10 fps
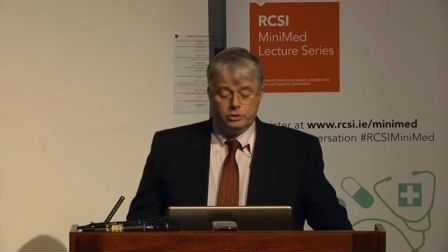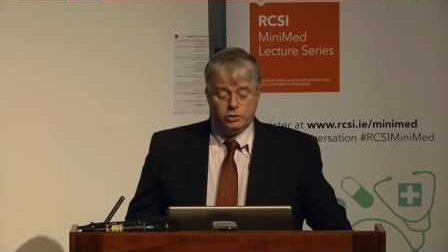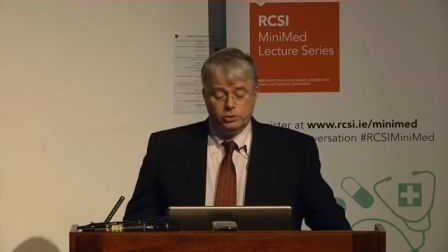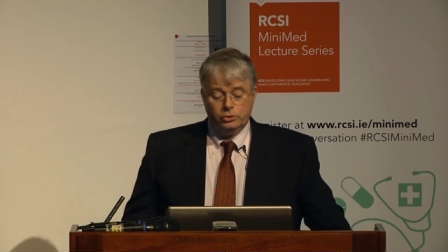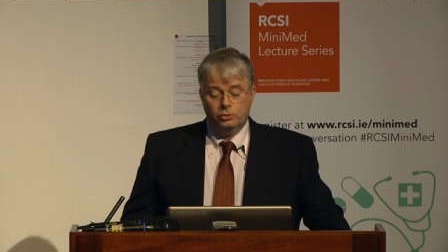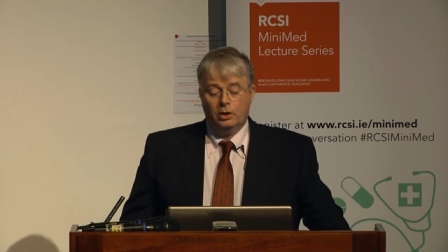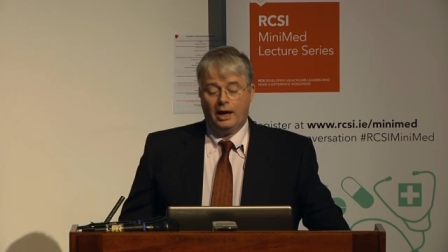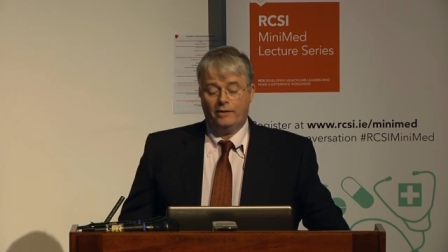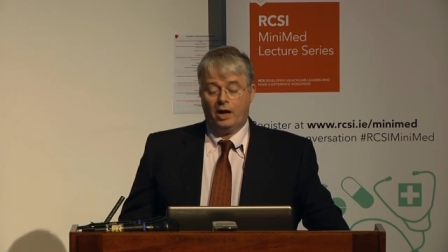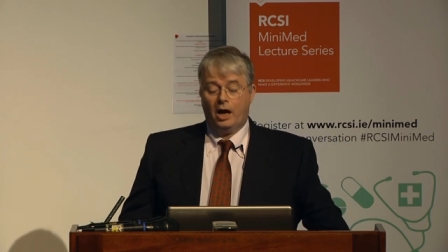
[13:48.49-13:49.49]
to
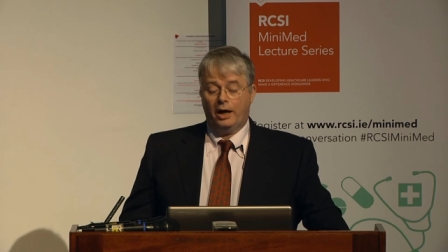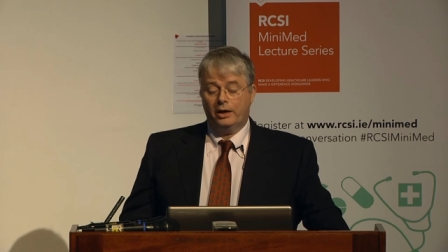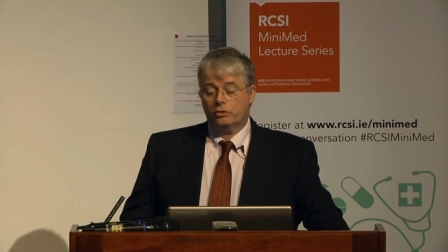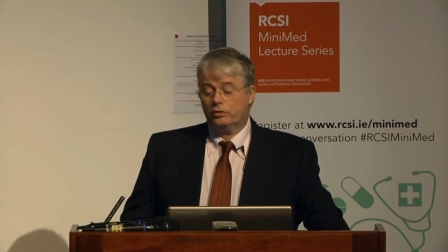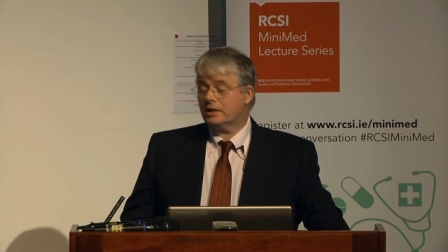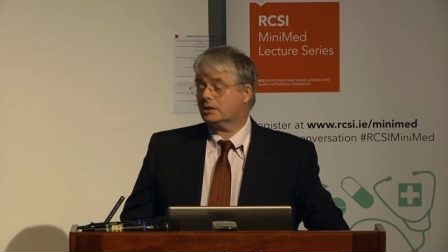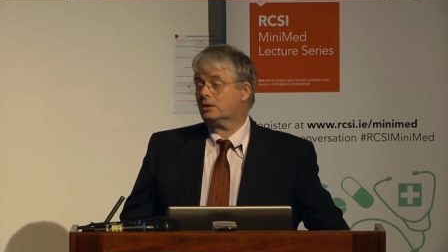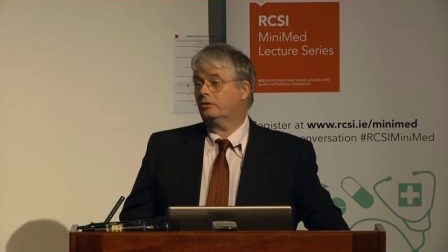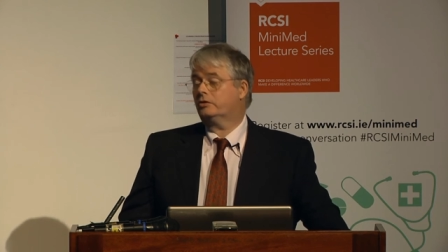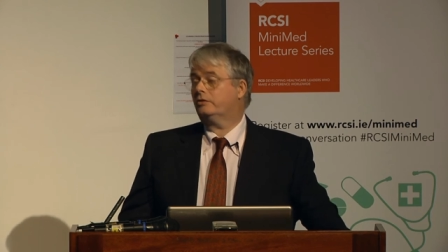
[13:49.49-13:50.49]
have a higher
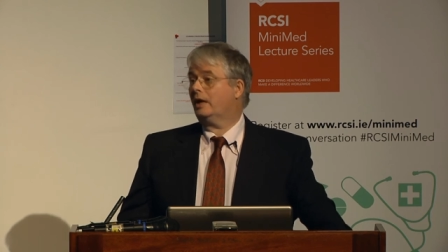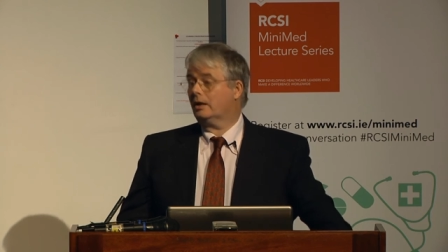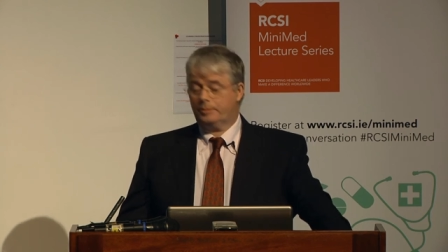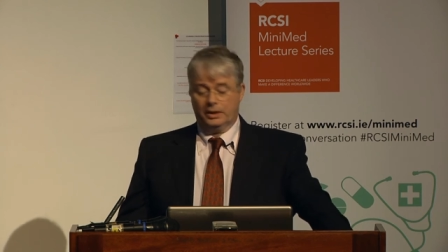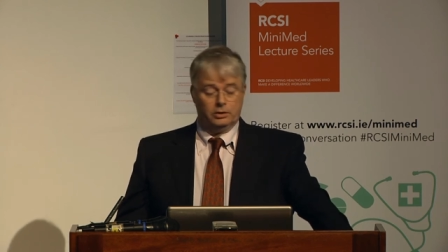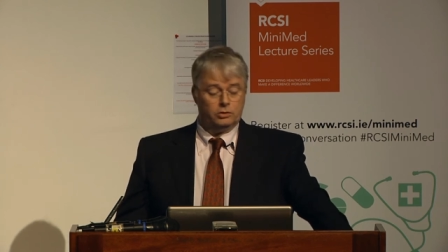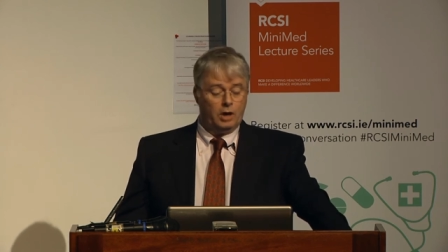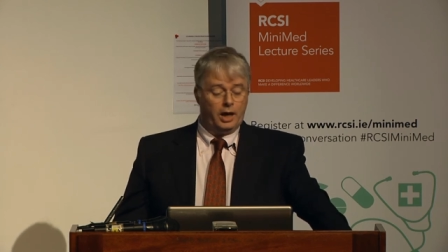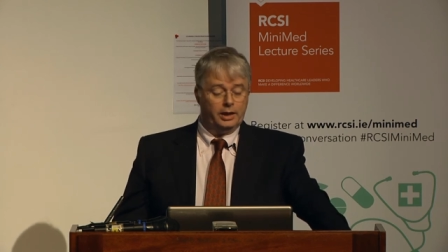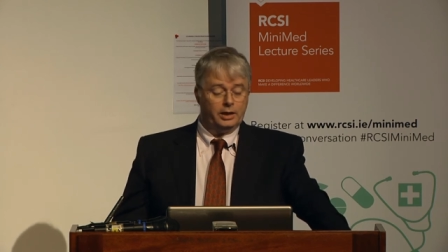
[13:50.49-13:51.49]
risk of developing
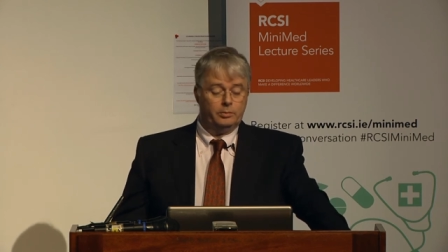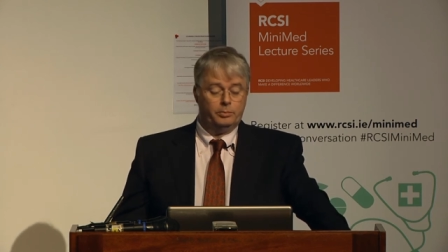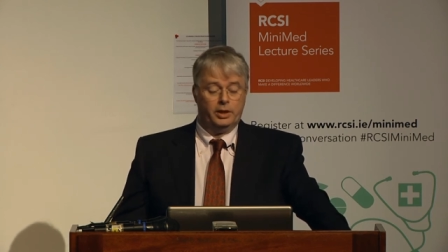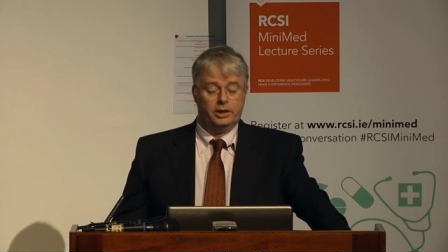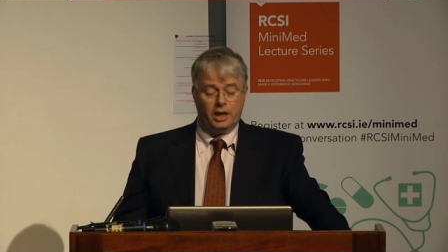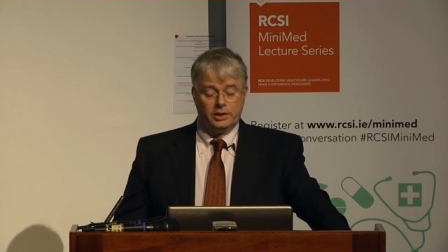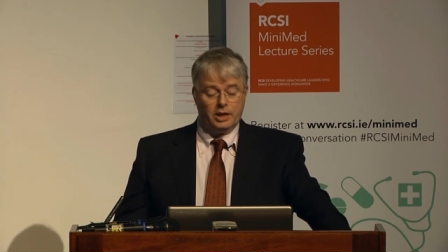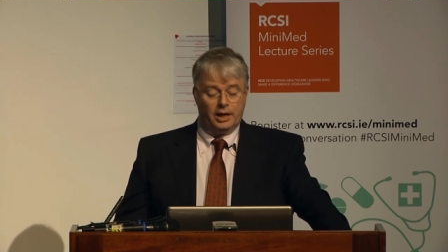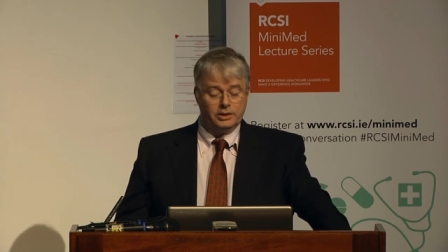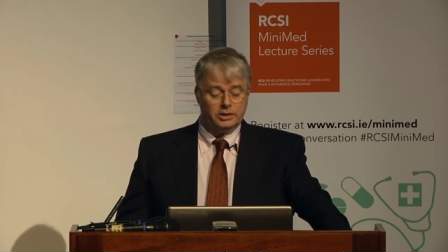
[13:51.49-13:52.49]
chronic
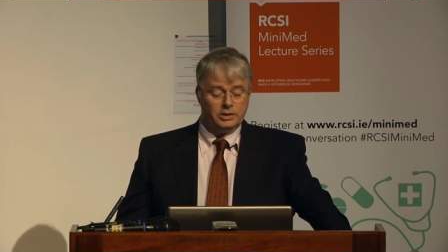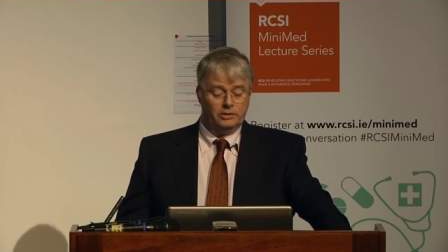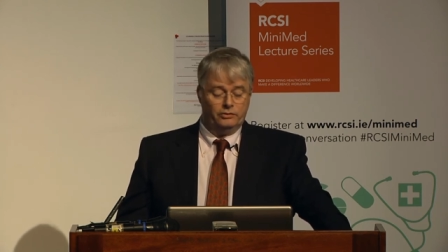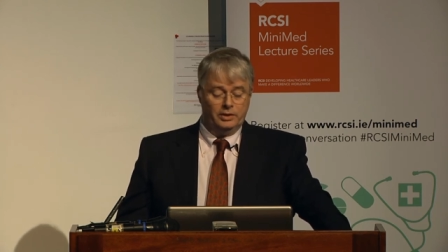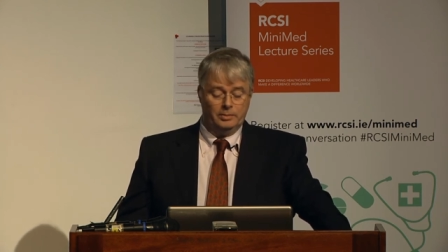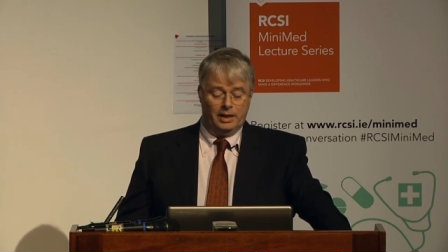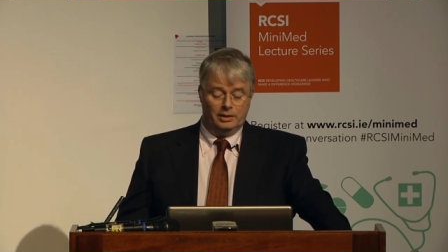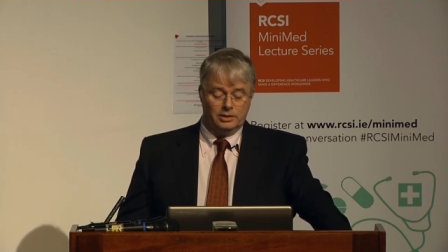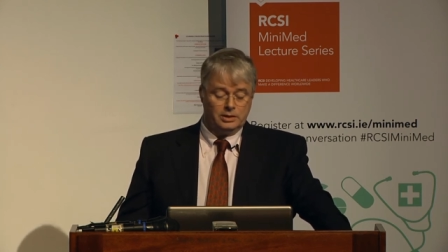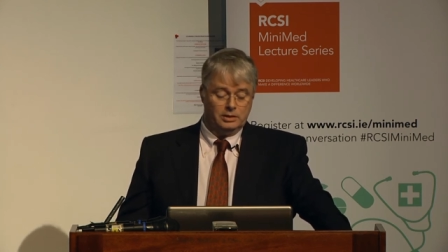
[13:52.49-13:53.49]
periodontitis than
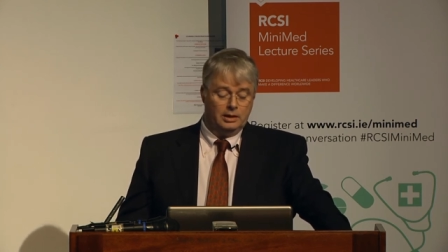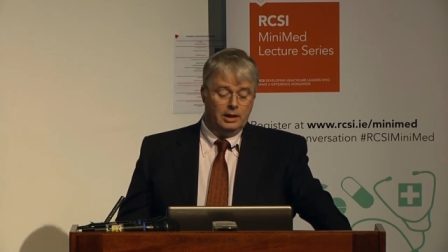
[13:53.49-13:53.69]
females,